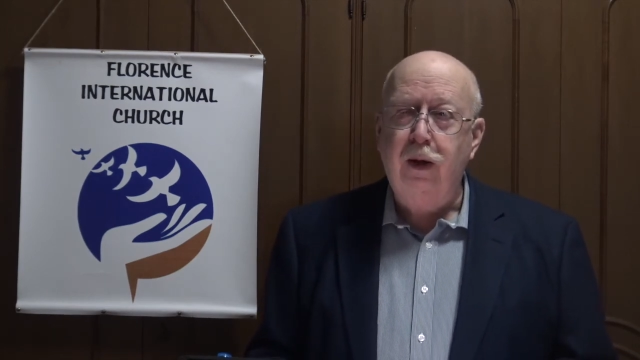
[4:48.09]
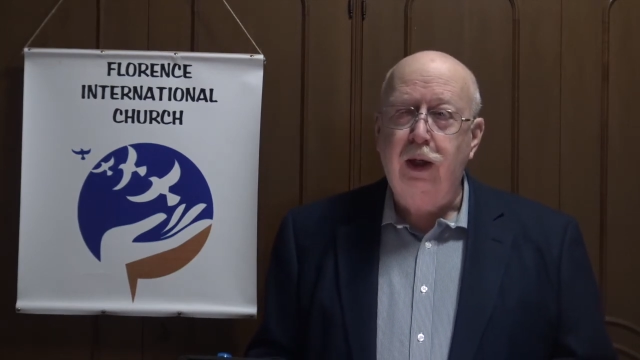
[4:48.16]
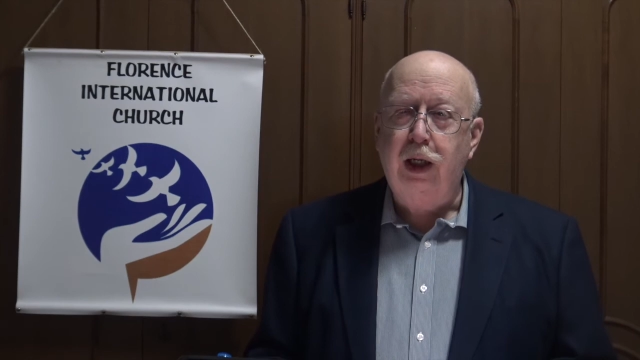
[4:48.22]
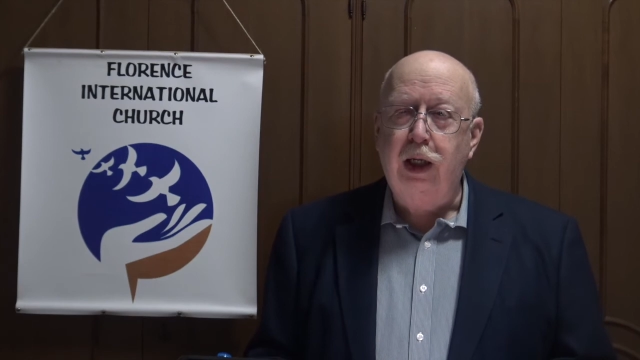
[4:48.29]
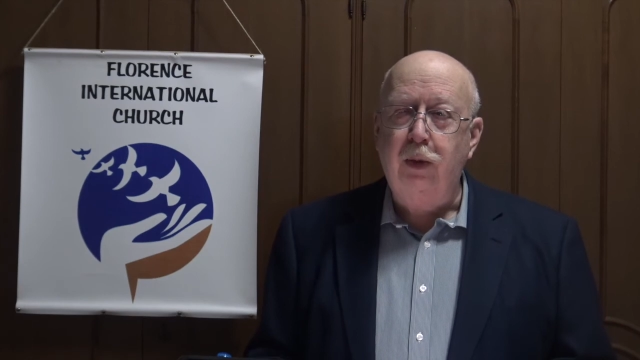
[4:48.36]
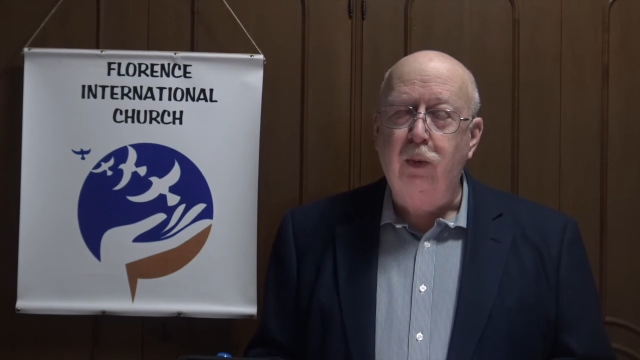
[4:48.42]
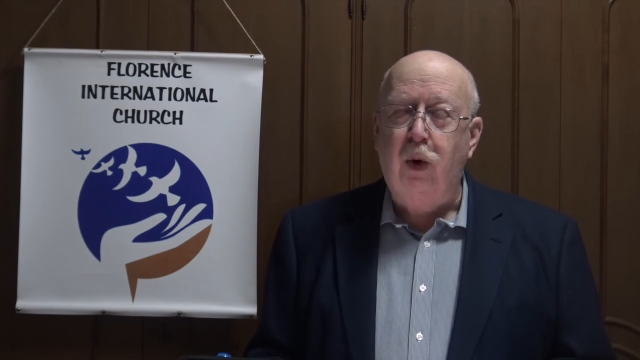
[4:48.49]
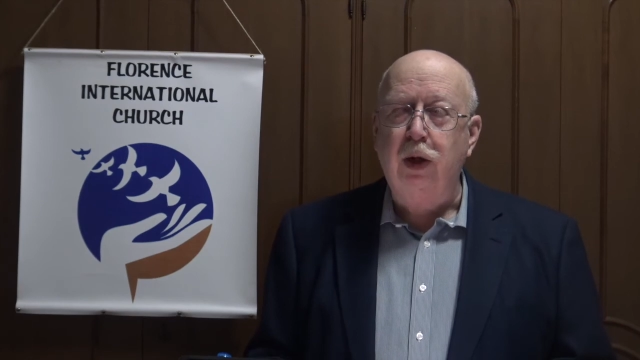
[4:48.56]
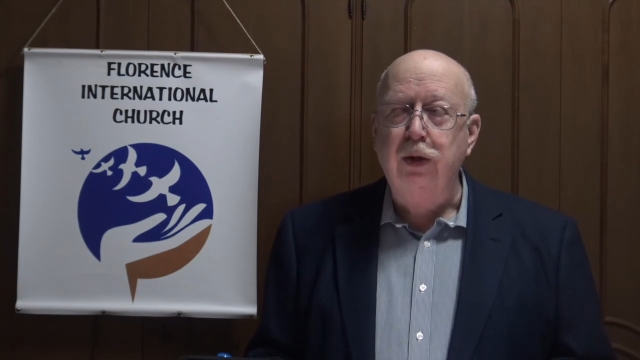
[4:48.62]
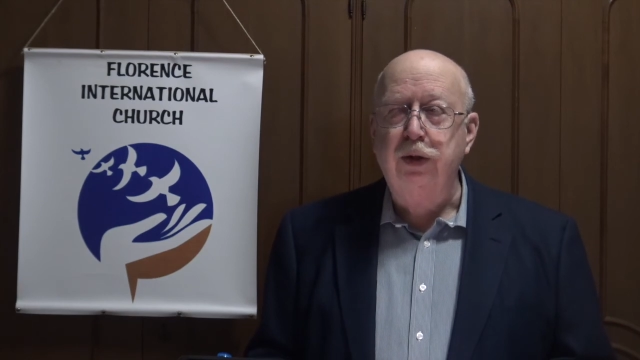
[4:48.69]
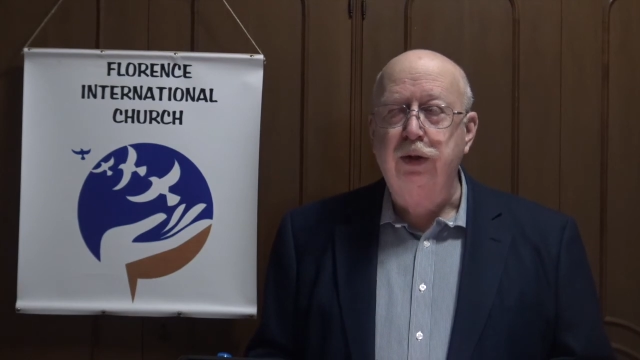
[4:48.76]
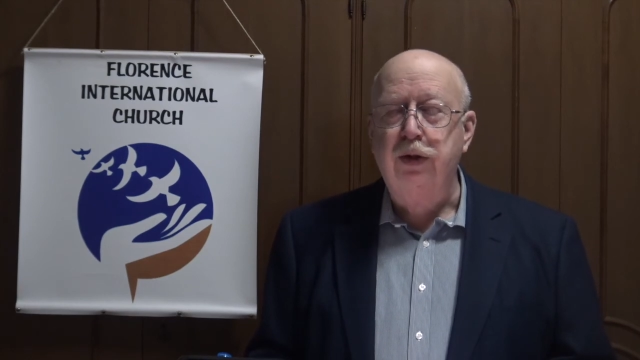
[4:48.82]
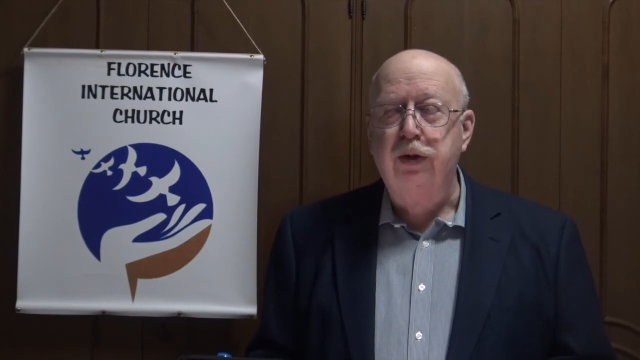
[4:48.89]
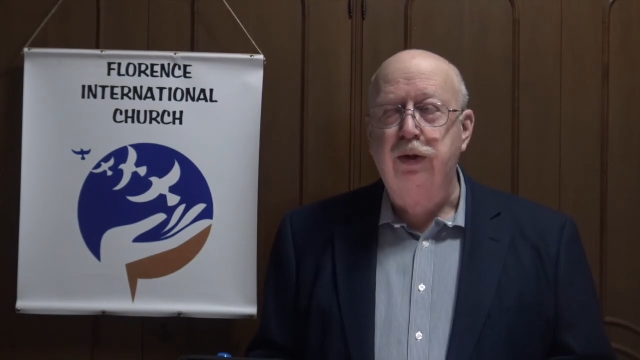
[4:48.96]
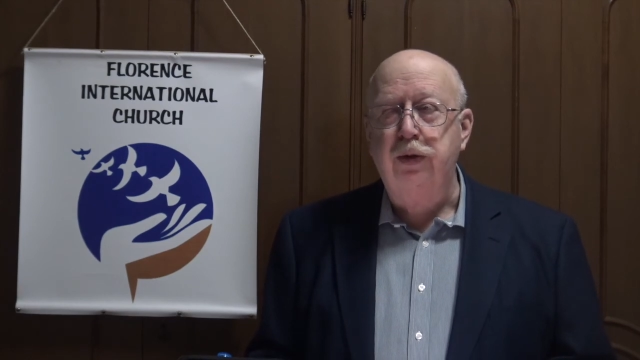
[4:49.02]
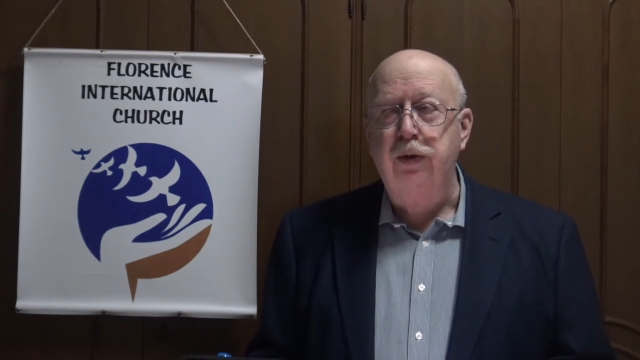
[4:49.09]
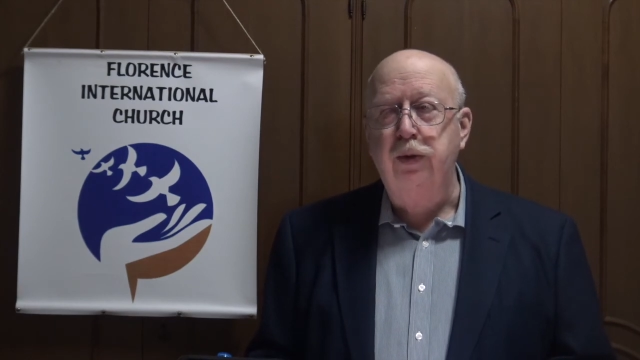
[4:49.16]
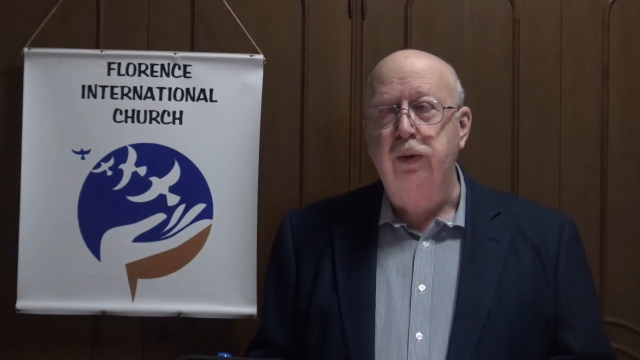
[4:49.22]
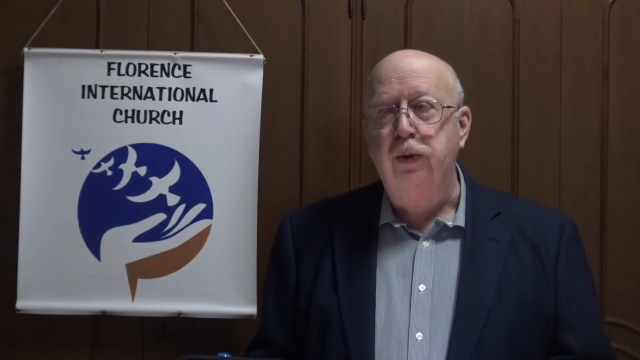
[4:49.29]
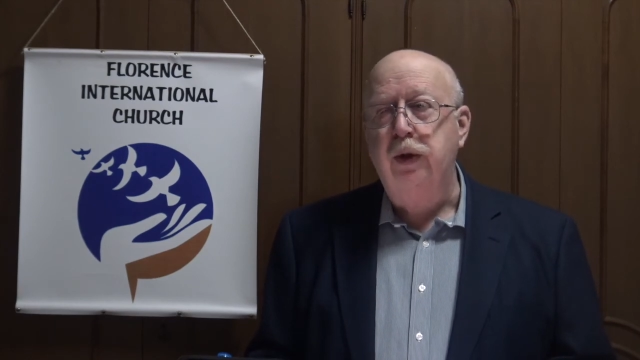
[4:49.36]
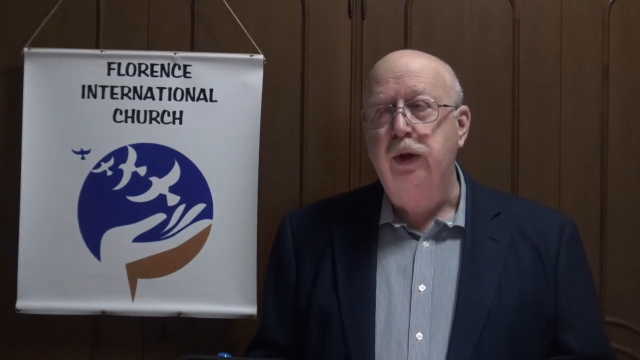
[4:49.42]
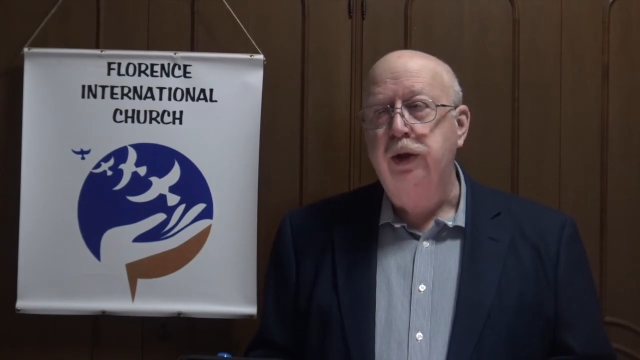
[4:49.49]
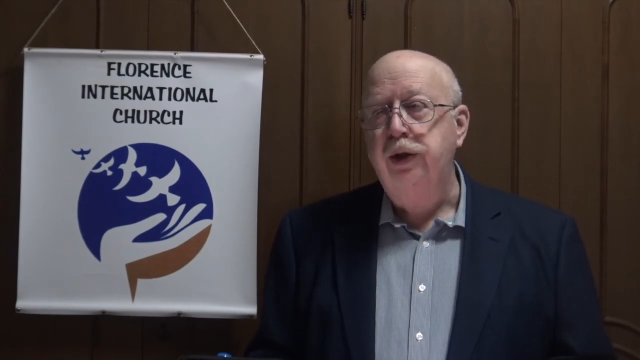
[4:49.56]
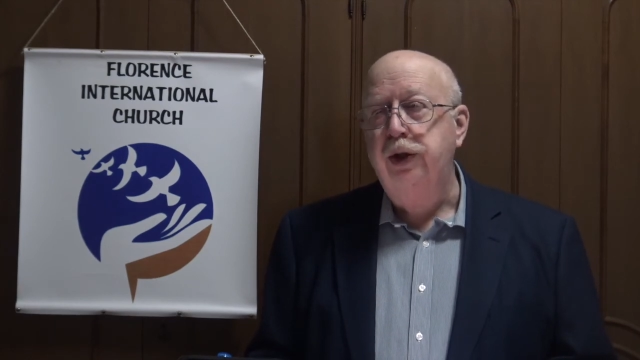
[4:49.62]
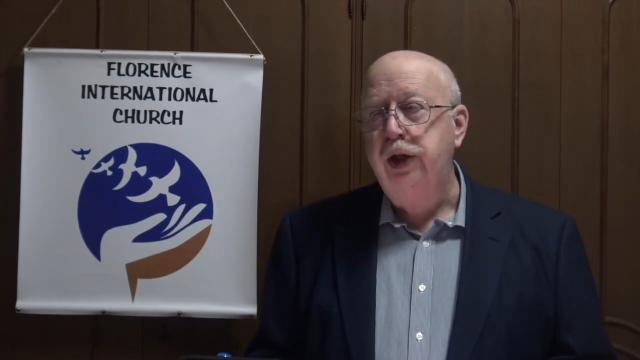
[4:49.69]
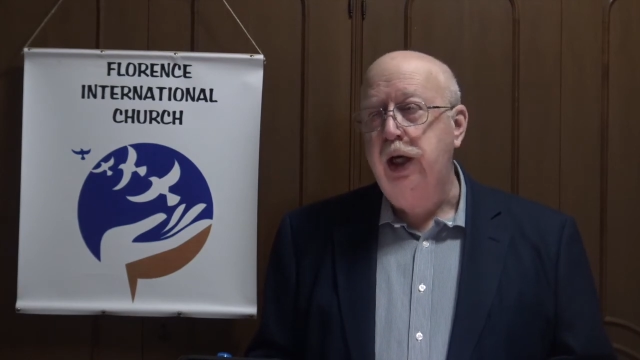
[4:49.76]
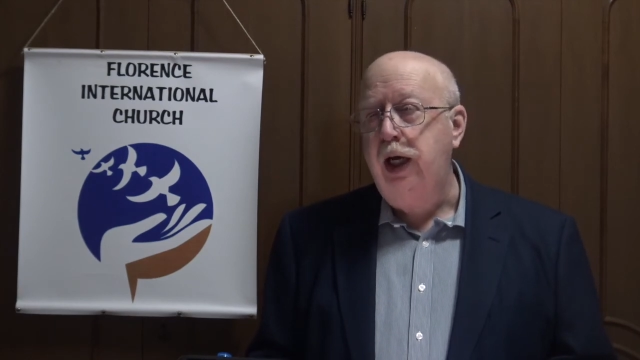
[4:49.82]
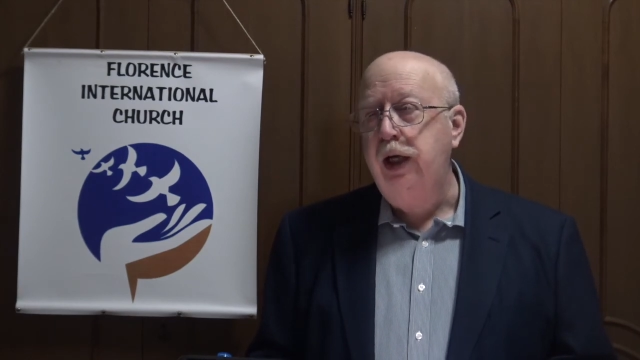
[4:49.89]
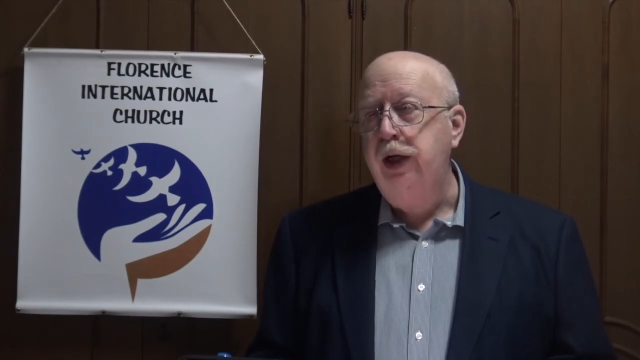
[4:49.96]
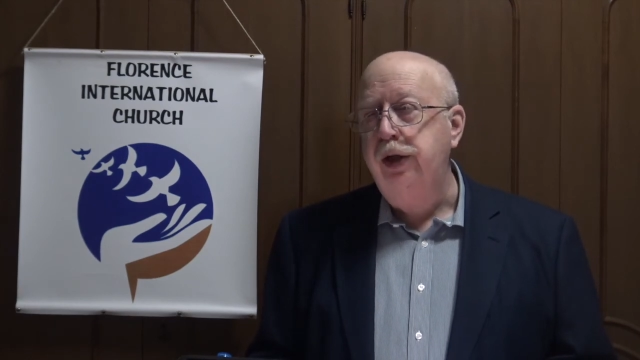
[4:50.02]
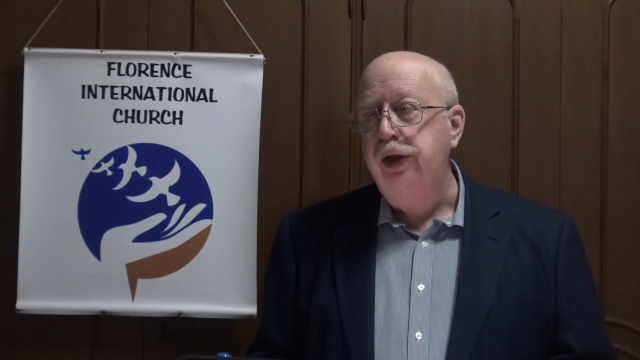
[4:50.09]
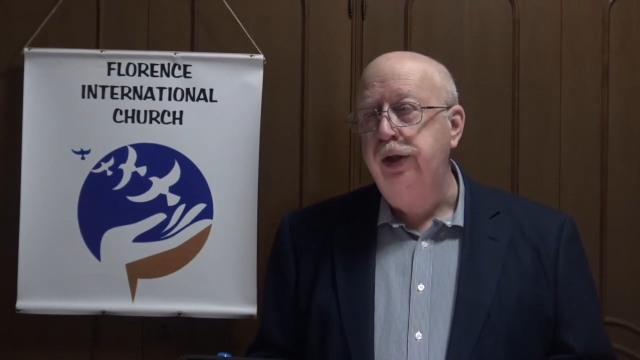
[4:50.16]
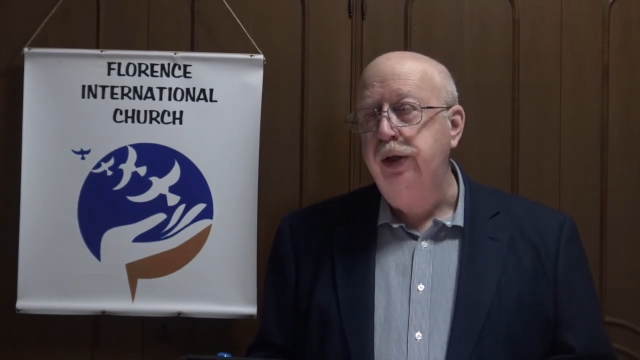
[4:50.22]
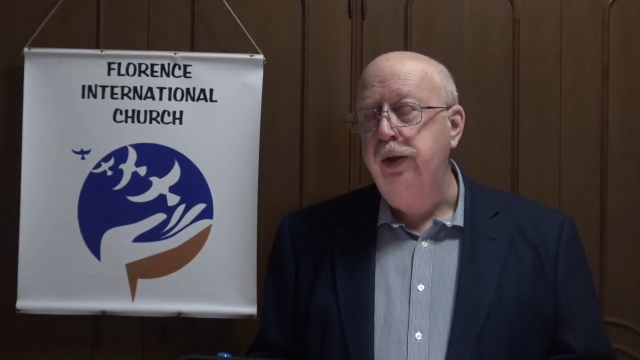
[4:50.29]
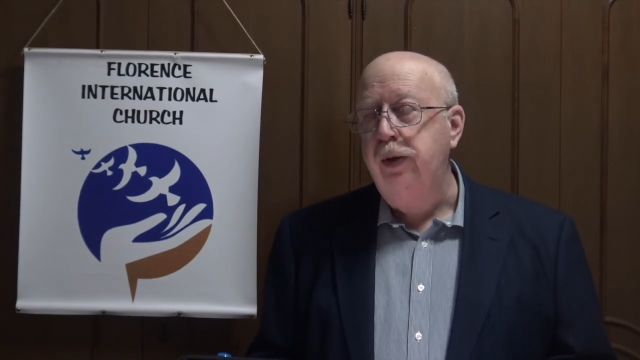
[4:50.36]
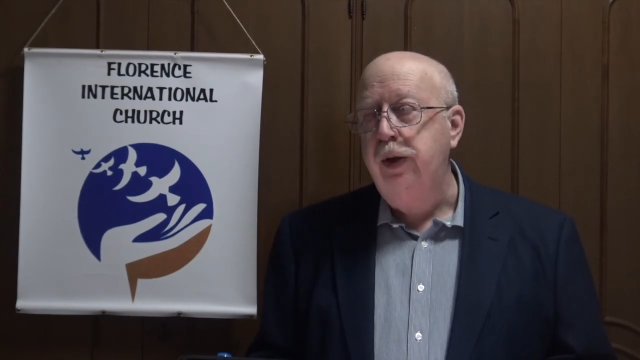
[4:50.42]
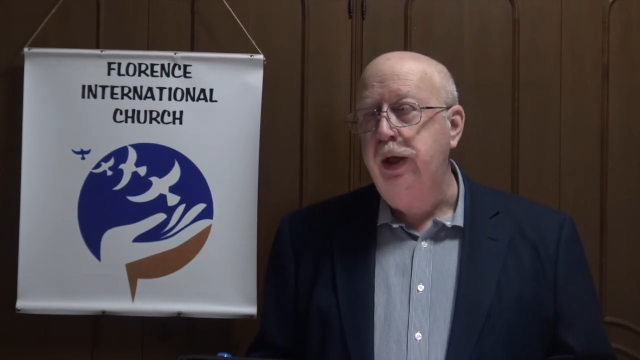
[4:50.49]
He wants to change you